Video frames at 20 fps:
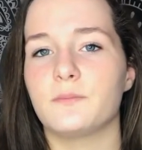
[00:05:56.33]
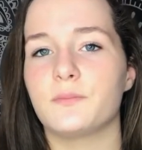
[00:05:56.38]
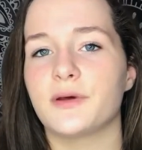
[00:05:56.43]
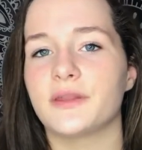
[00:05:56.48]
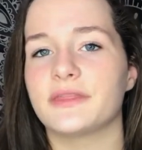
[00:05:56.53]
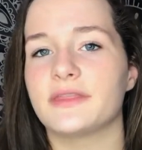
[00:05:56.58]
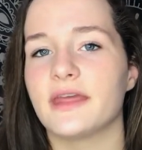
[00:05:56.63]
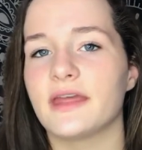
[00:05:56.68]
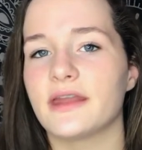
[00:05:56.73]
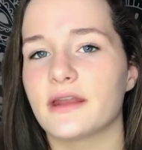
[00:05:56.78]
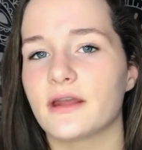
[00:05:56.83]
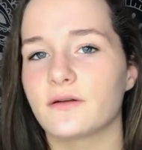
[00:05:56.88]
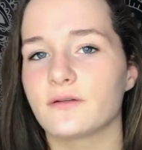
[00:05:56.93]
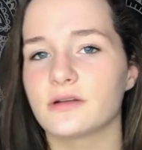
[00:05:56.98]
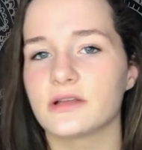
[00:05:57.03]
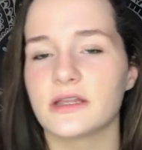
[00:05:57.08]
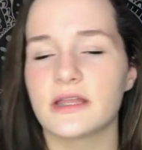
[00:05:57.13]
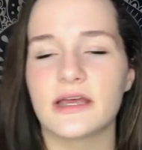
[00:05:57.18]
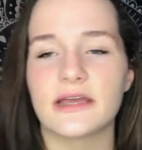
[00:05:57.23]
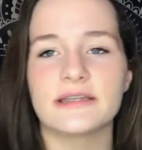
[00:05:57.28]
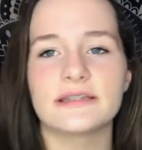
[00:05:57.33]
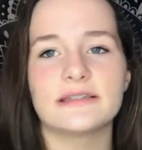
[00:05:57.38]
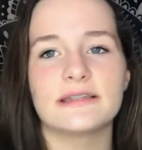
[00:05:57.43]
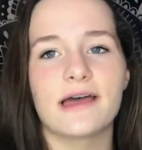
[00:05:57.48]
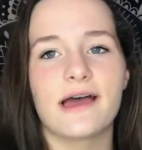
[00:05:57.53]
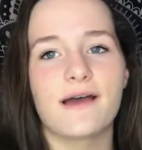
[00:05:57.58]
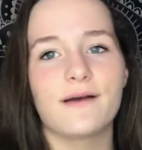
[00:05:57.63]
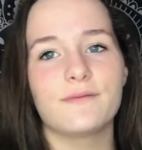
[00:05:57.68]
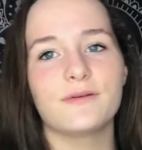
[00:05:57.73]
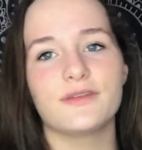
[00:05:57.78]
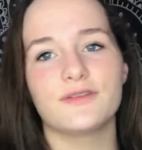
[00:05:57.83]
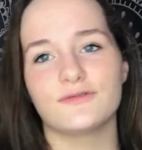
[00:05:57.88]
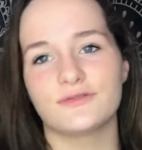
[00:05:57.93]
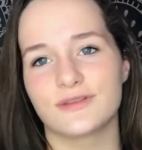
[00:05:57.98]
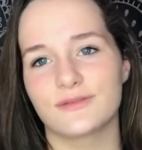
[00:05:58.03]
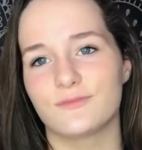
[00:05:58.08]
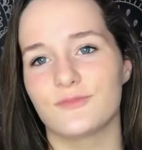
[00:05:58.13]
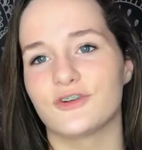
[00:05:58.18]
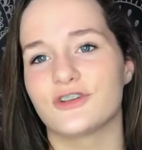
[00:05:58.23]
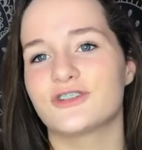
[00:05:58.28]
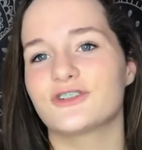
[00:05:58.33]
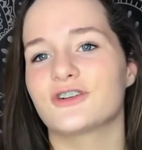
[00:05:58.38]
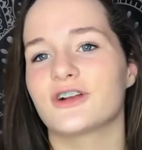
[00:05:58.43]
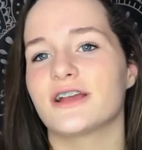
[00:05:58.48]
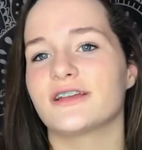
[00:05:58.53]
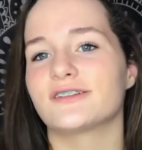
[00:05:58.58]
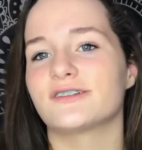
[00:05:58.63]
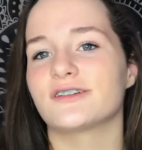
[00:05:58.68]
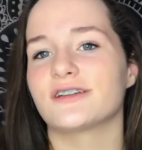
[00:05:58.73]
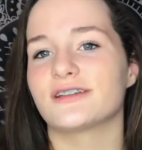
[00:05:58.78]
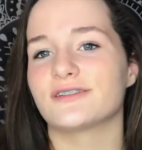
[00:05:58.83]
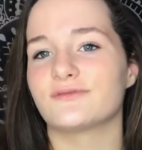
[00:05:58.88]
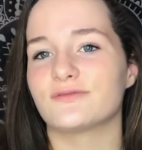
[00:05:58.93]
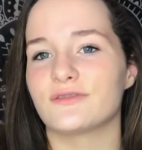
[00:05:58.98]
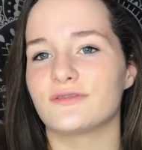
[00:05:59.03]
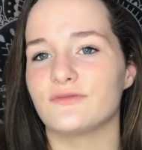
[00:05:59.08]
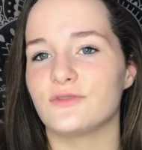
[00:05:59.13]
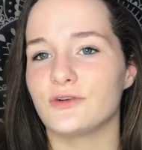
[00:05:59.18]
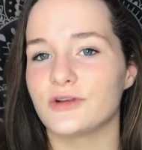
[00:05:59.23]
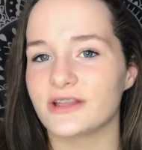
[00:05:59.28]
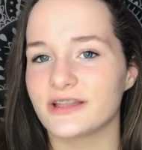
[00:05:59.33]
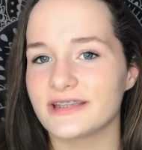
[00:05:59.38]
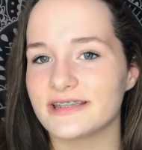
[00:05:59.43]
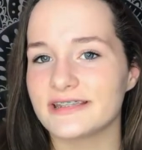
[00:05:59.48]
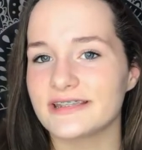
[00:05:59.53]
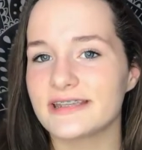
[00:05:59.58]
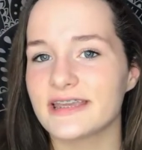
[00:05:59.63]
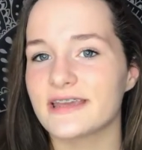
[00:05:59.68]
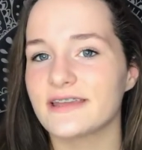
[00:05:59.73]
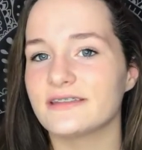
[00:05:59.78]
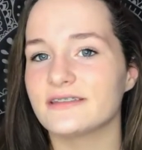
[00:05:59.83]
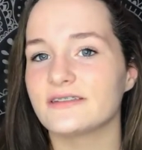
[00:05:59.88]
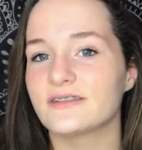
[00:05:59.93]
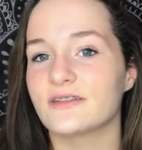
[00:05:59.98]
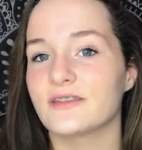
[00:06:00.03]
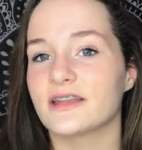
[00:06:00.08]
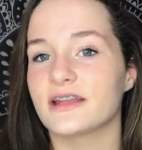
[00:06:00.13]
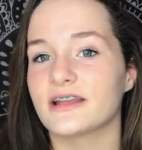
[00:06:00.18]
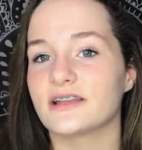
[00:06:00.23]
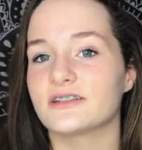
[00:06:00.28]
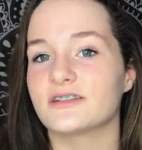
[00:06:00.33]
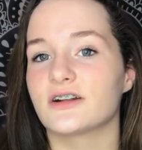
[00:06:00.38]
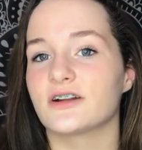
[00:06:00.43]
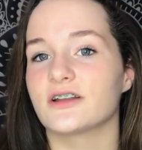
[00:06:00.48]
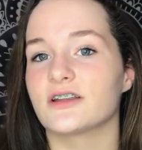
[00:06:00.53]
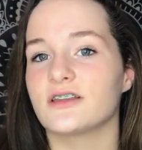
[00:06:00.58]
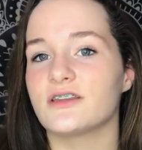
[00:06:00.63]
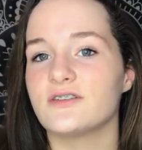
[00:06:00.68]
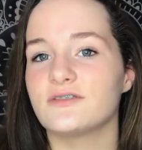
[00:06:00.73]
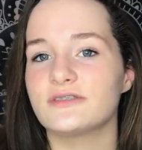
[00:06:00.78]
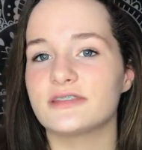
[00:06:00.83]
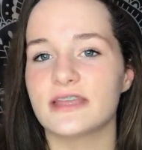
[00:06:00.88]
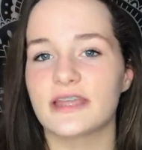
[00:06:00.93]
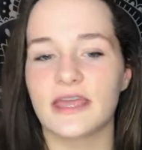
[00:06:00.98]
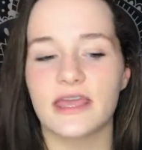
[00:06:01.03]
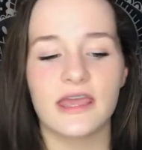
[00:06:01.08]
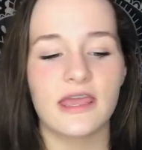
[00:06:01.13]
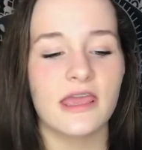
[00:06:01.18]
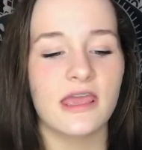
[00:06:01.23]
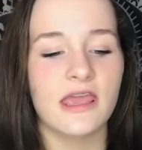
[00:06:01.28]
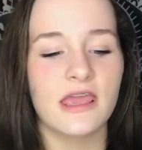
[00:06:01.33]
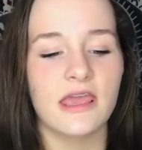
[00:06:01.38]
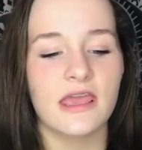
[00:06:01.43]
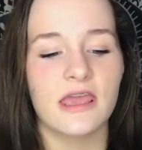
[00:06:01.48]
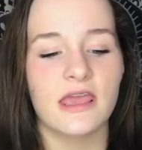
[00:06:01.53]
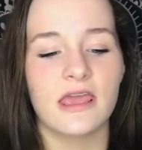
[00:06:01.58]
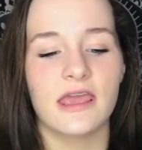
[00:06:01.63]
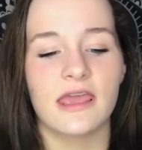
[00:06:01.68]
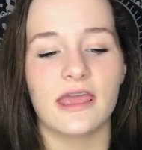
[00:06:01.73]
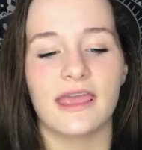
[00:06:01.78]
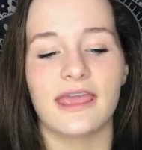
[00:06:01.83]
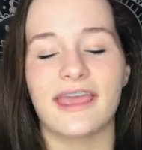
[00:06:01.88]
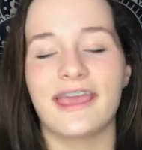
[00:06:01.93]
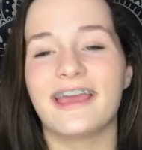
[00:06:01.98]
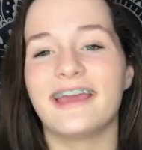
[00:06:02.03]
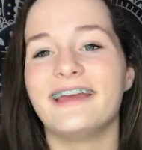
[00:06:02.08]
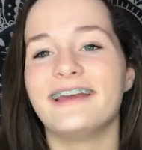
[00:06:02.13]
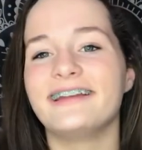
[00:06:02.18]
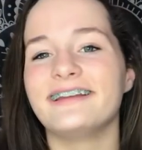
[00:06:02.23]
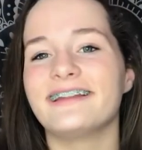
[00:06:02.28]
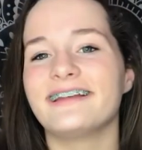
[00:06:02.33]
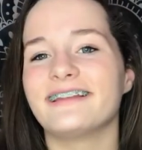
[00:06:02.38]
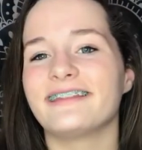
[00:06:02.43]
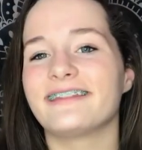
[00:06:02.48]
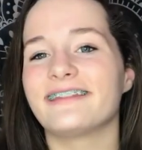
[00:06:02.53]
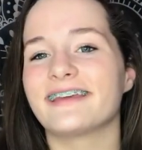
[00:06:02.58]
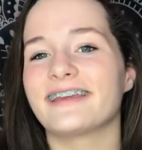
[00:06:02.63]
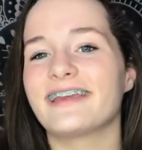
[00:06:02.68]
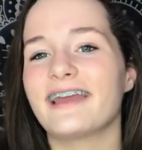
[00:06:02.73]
but then I realized that using moisturizer gets rid of oily skin, so then I started using it, and the